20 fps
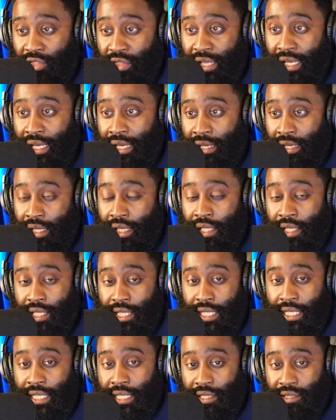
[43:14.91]
thin in
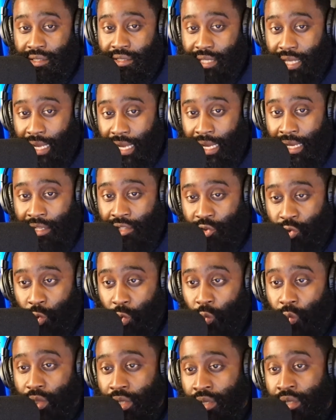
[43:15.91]
the inside, so
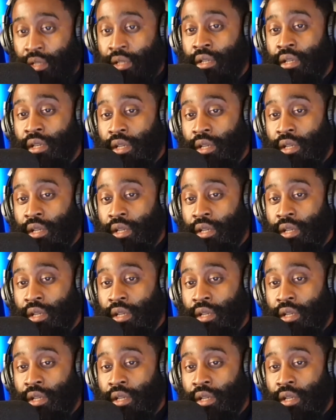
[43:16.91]
we